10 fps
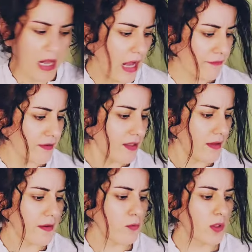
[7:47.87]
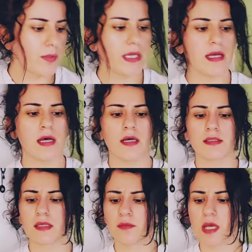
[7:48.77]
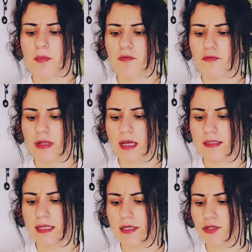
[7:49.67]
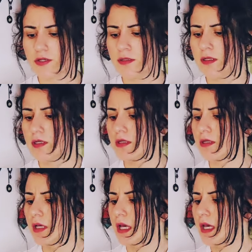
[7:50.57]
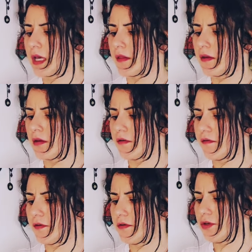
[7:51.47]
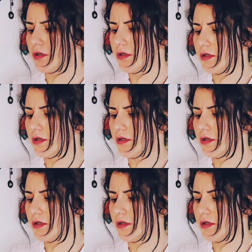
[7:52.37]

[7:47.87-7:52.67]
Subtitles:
I feel like there will be some type of realization in the near future